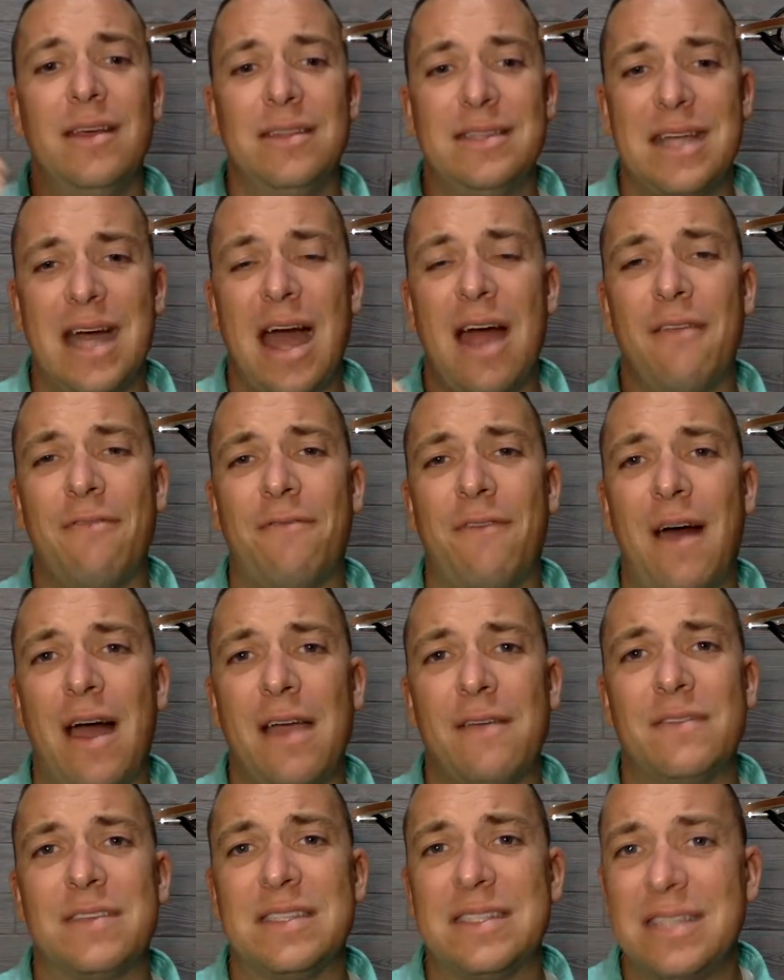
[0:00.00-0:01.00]
dot
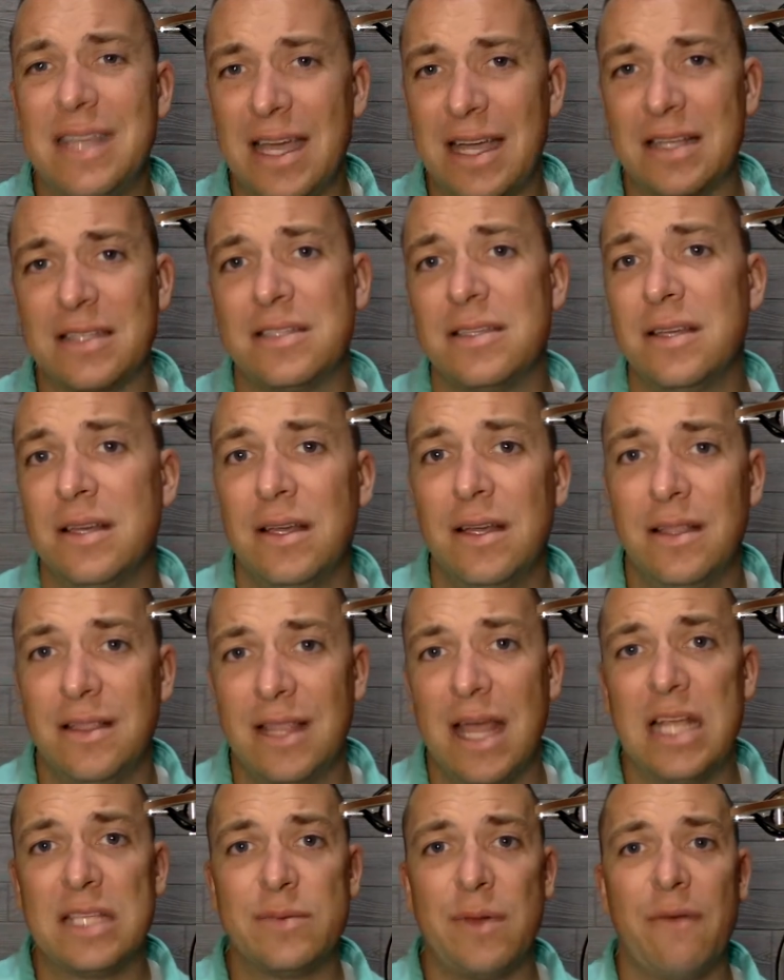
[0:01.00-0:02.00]
five six.
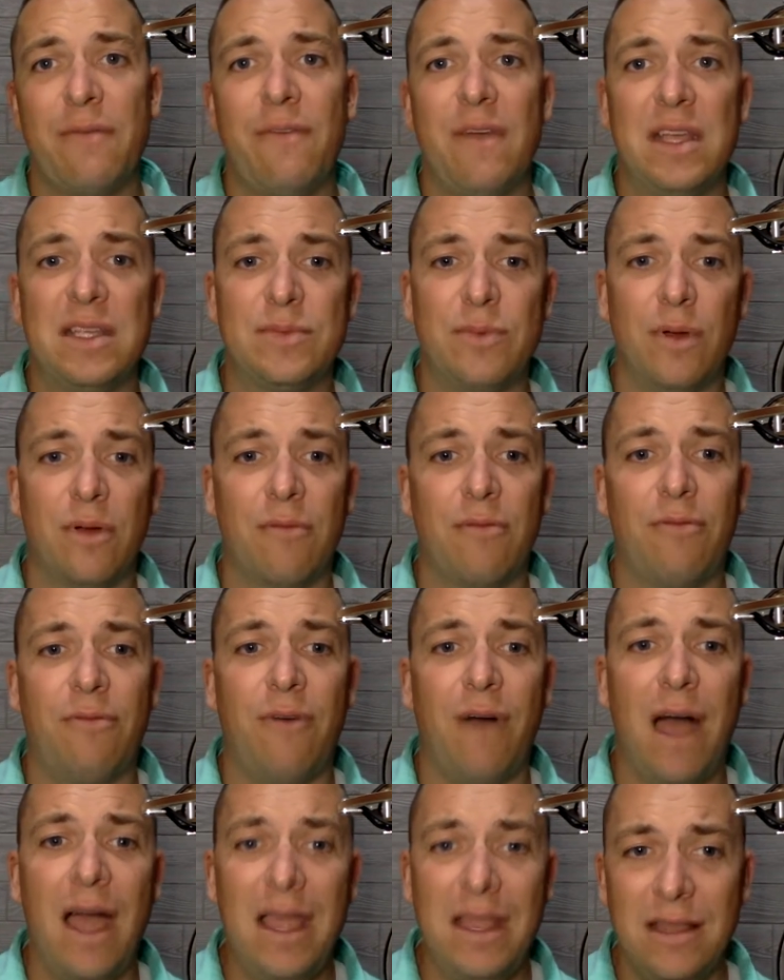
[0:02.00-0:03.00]
That's my Facebook.
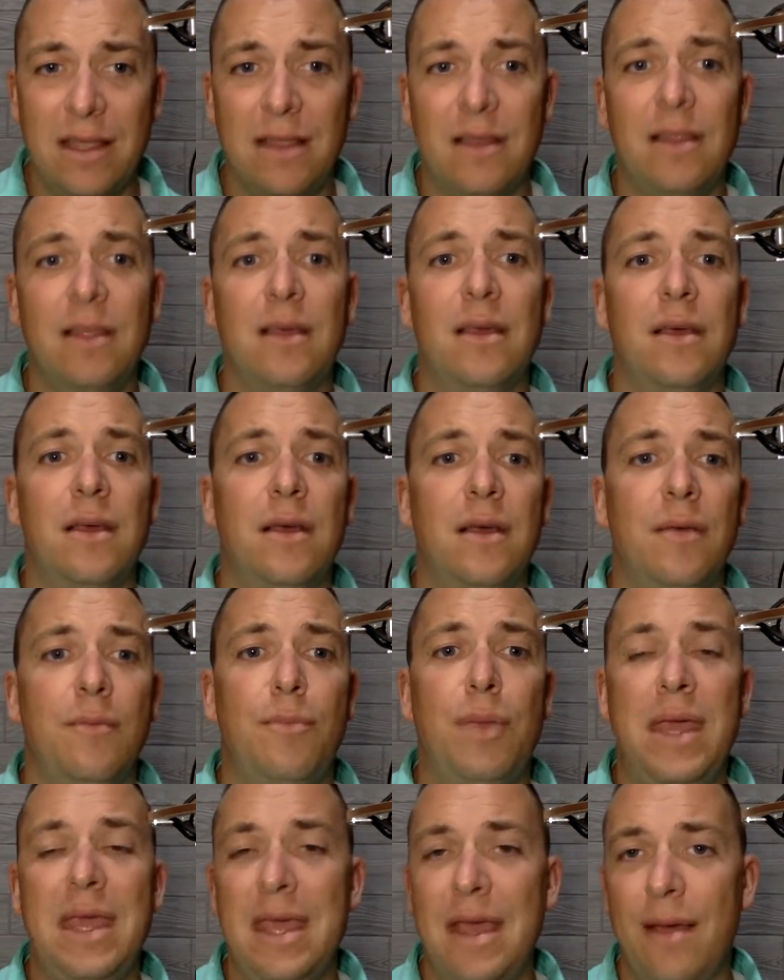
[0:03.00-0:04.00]
Find it,
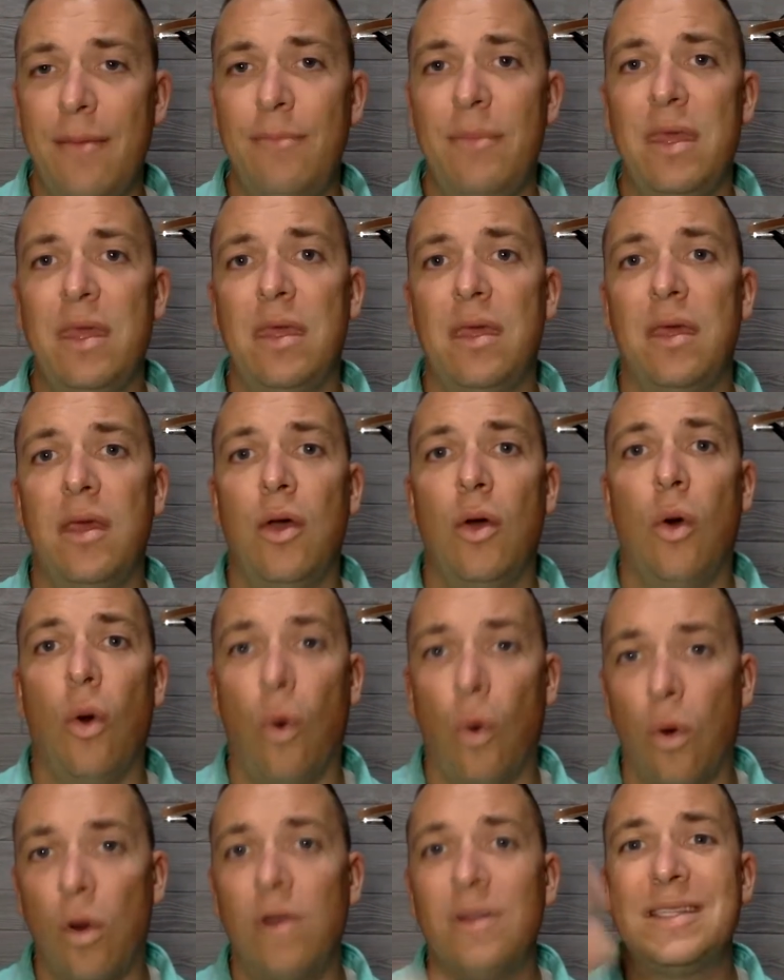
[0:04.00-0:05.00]
P M me,
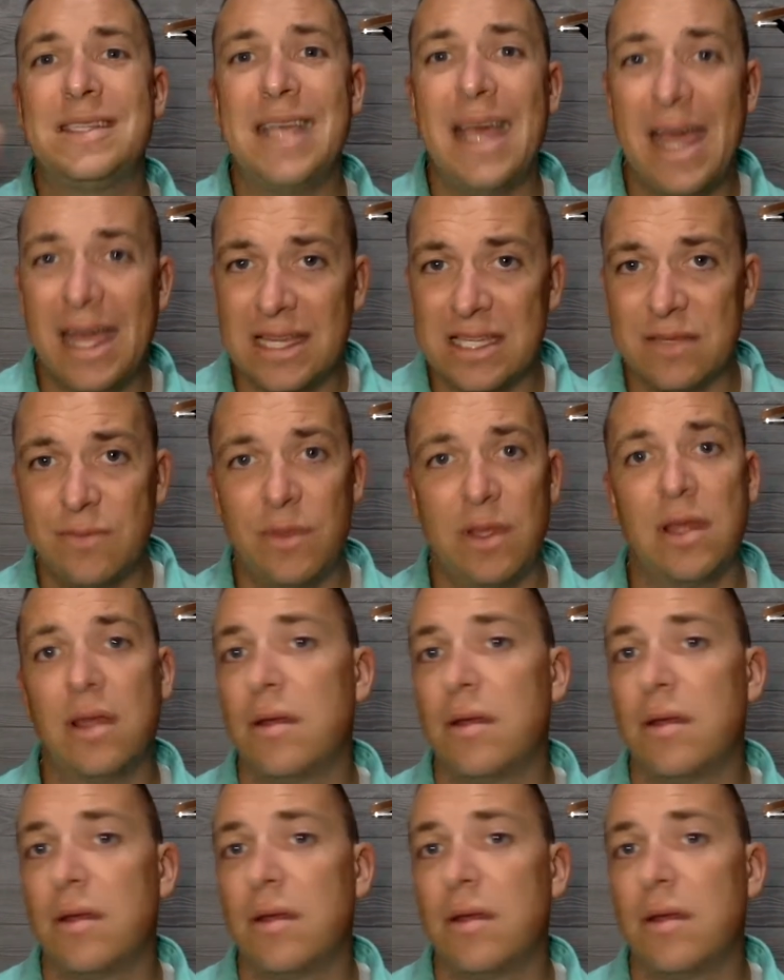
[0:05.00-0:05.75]
or text me.